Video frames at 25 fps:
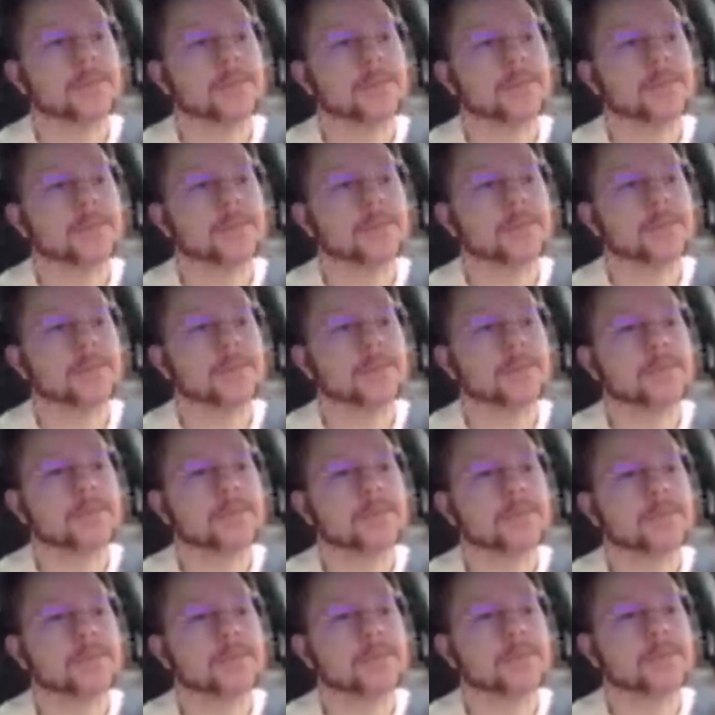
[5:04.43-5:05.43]
So
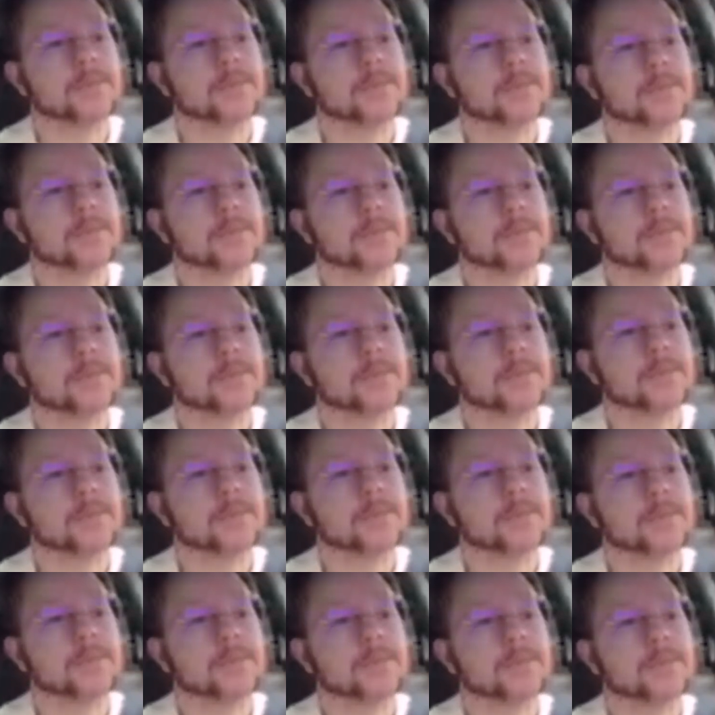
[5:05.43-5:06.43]

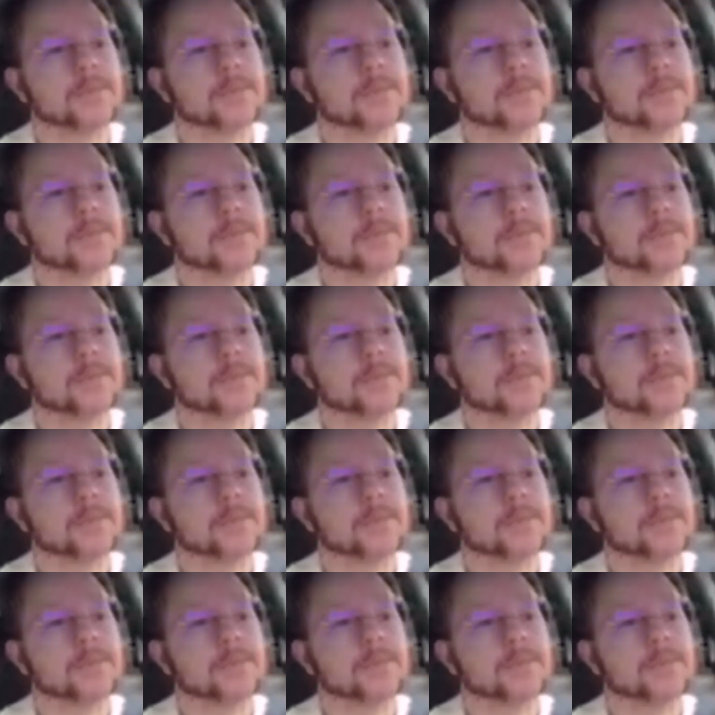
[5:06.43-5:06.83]
doing stuff.